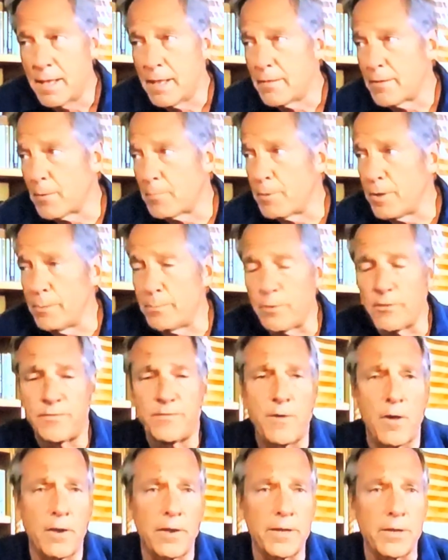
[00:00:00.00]
there are people
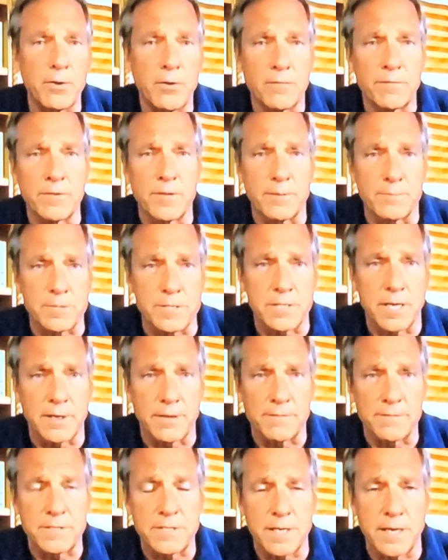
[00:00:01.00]
falling over
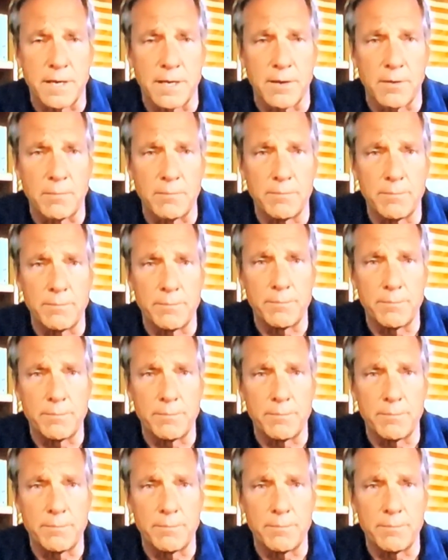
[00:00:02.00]
themselves to help